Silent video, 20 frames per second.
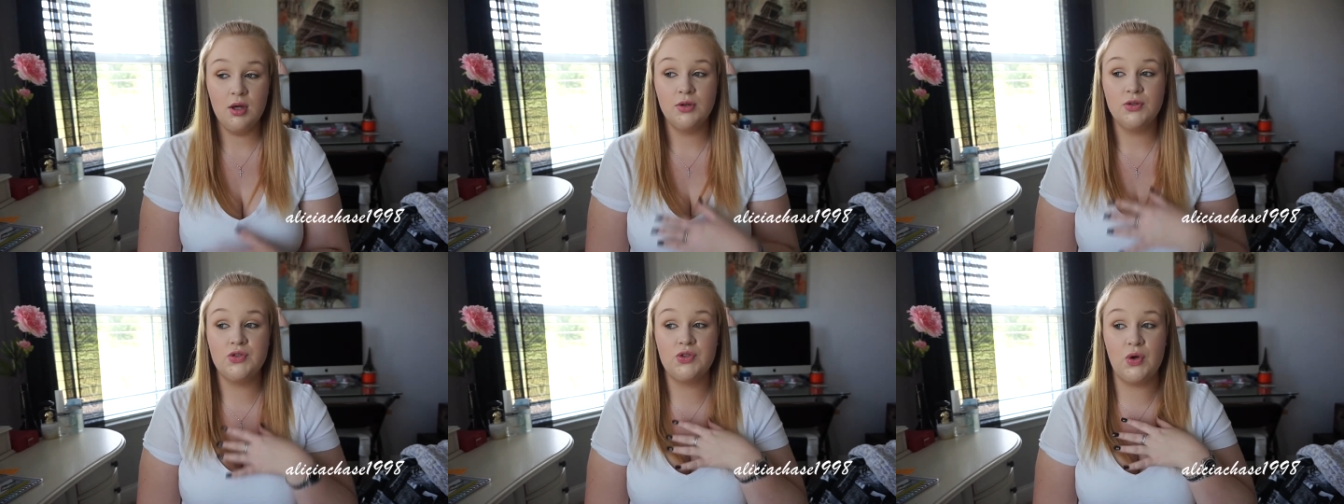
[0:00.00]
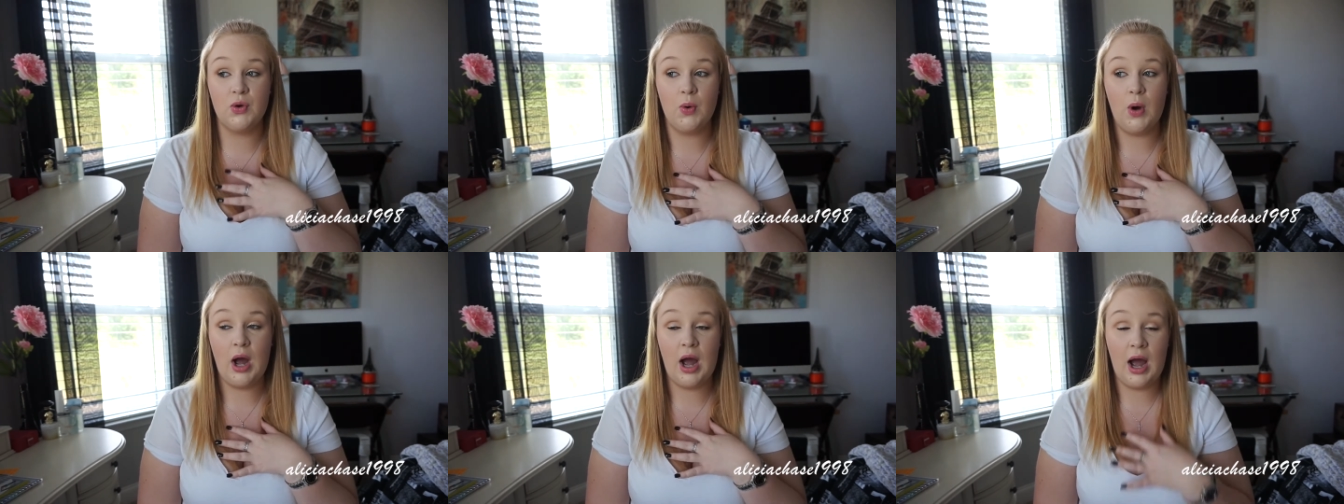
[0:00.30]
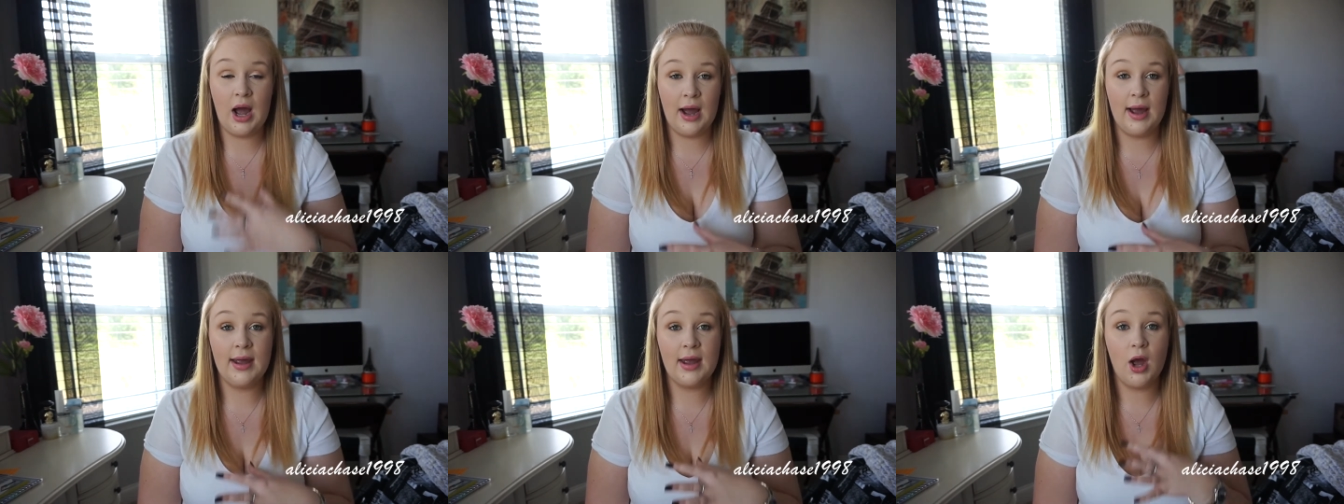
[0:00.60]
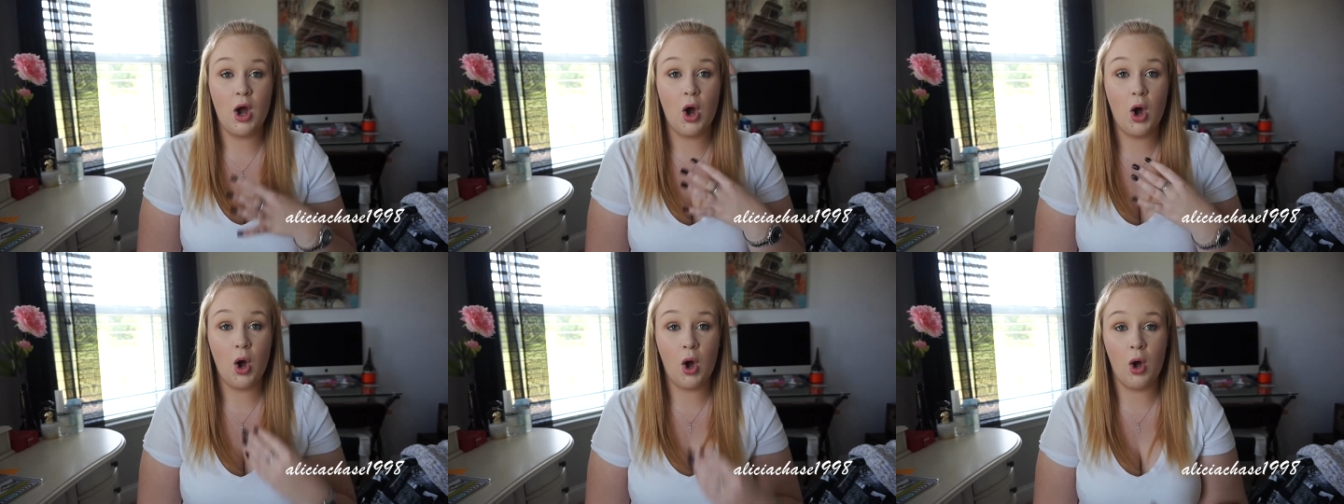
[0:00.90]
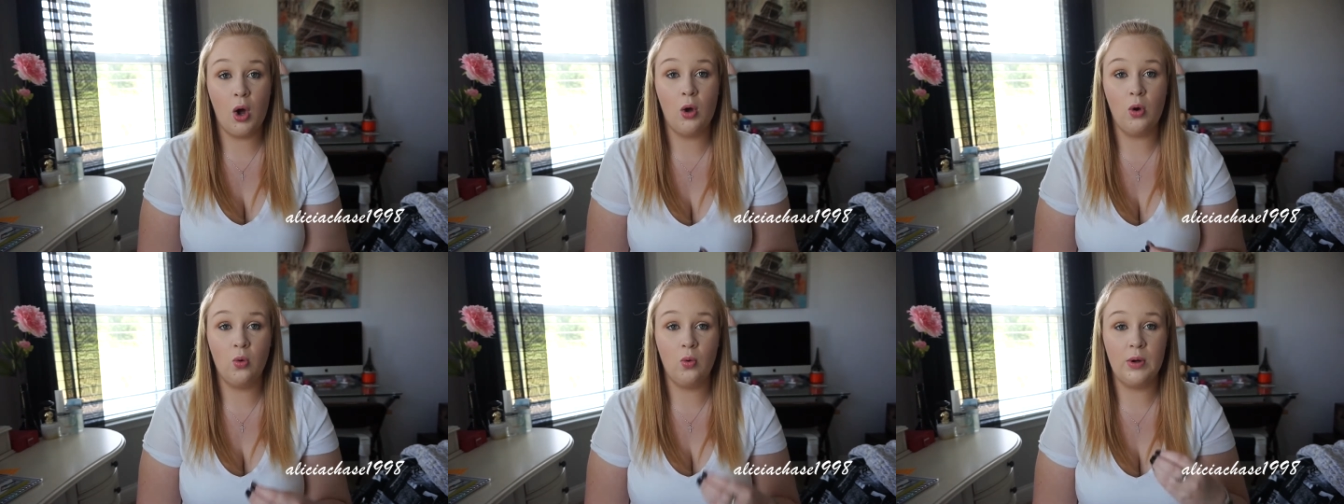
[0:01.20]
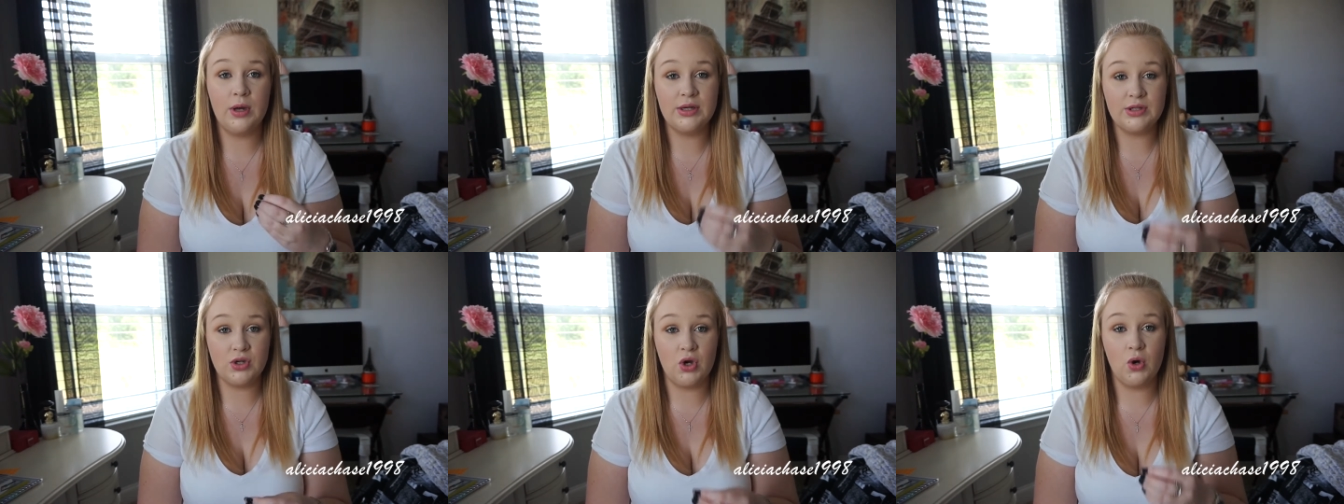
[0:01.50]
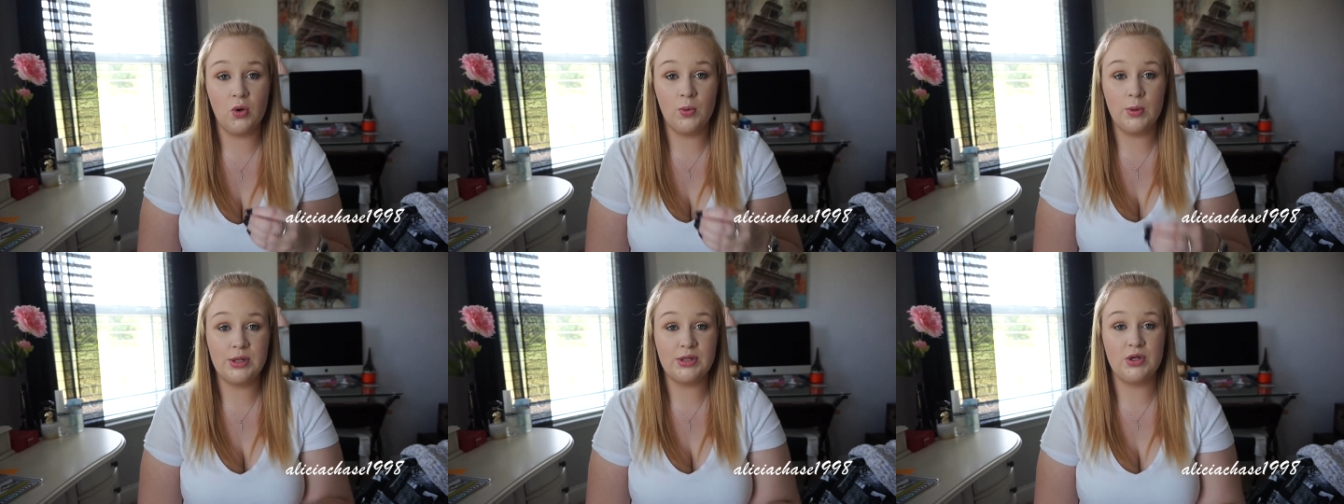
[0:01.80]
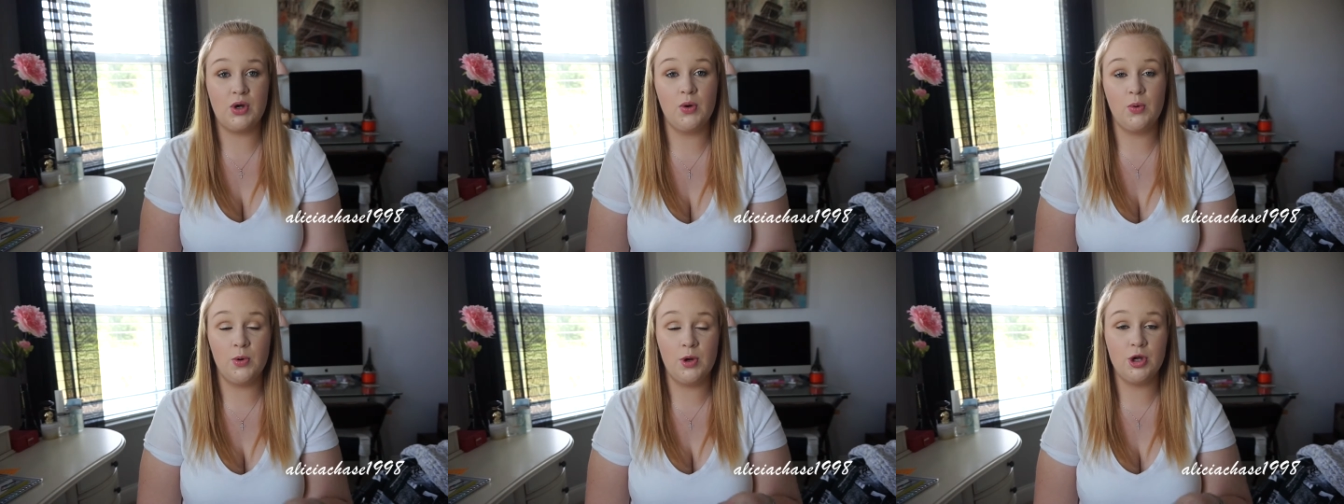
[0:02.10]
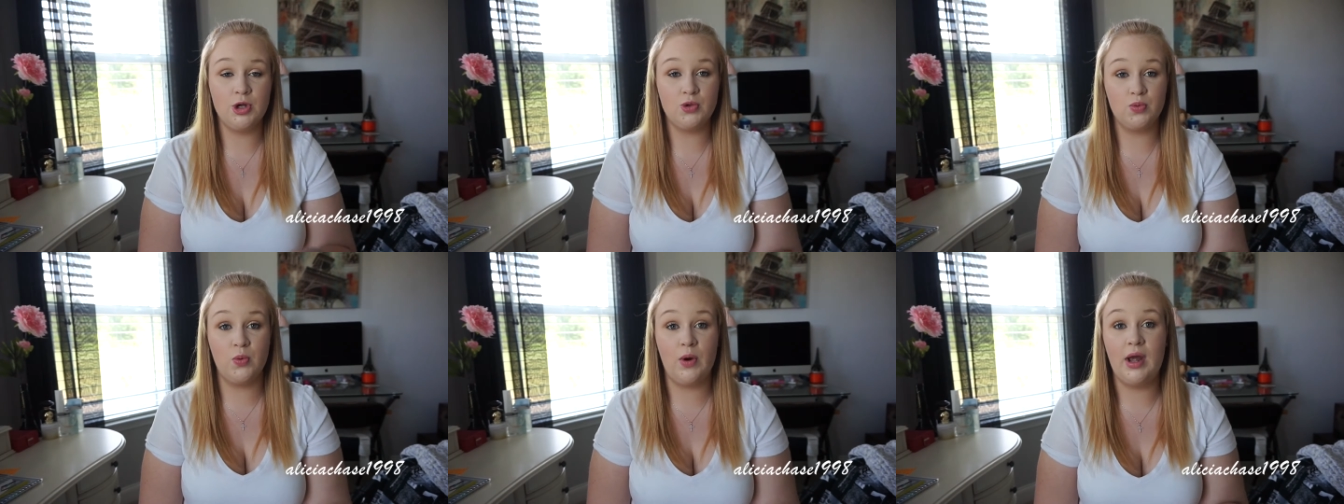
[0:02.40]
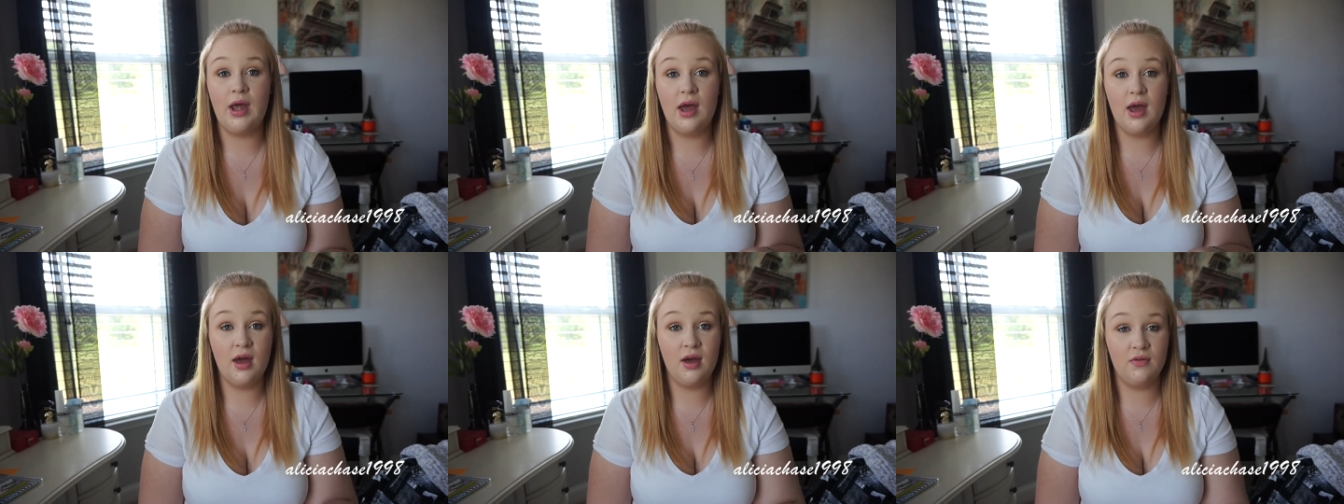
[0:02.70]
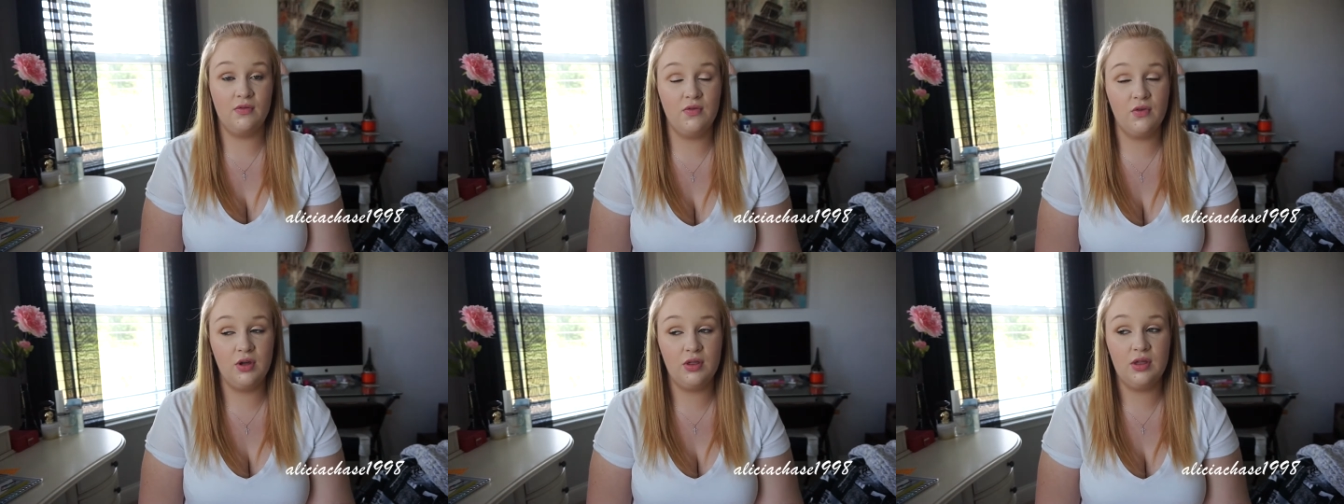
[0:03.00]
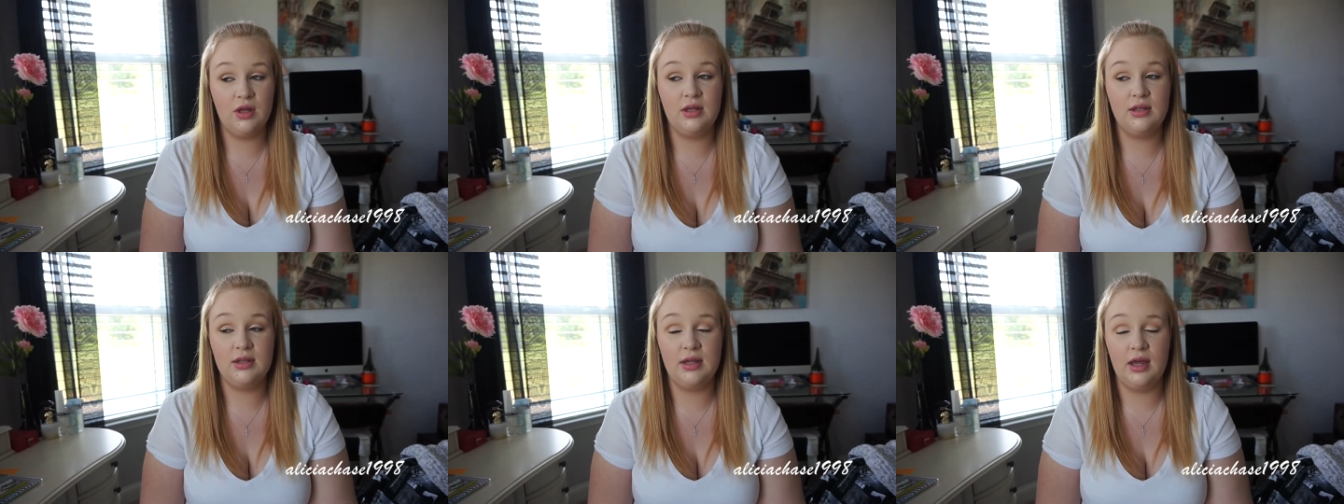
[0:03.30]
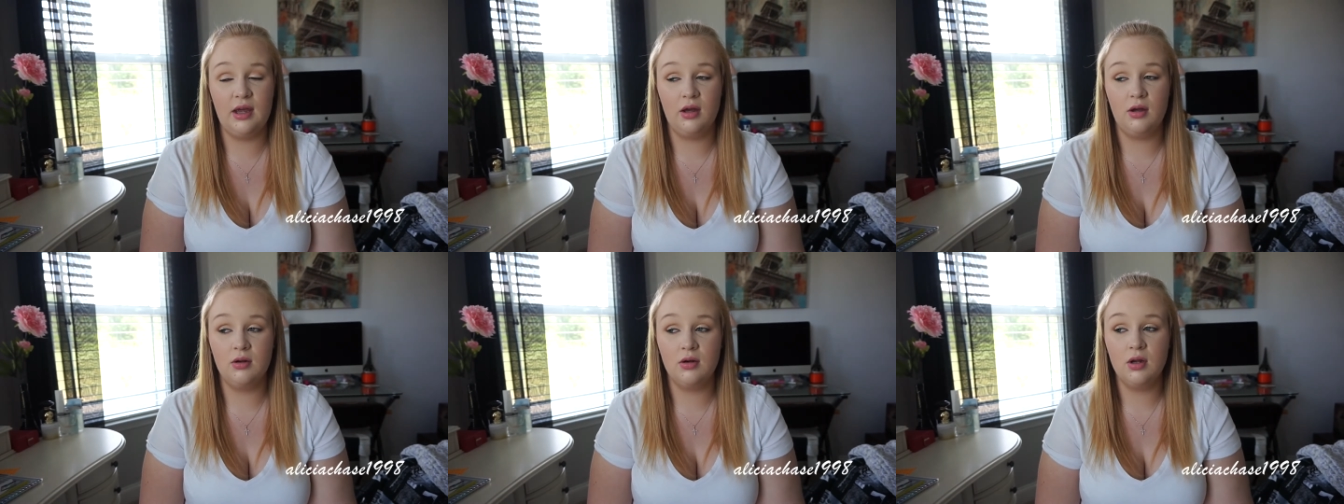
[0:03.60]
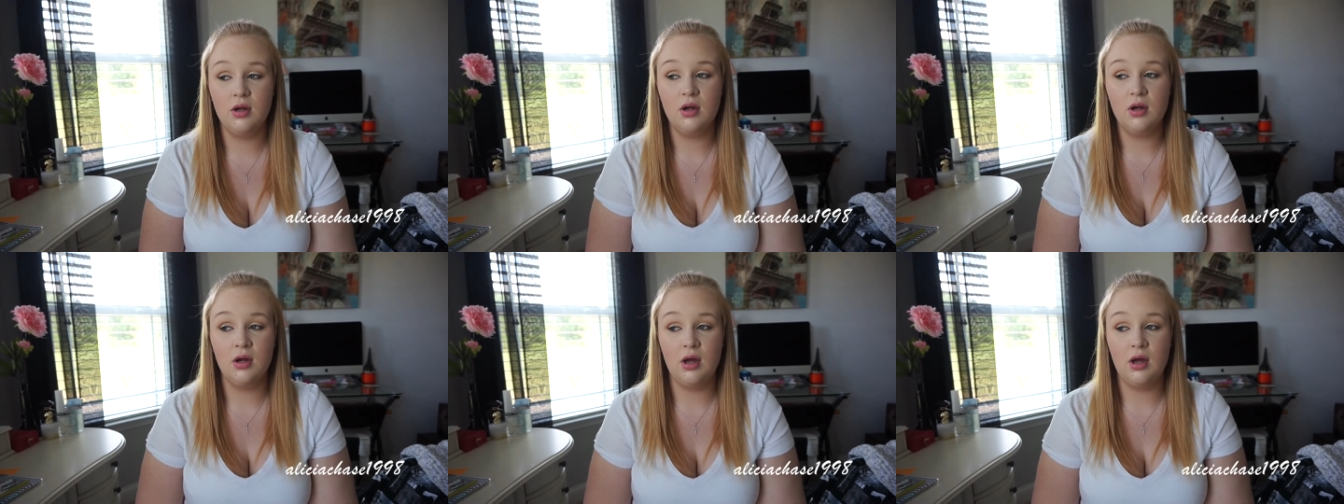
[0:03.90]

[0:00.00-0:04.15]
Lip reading: So I always write everything down.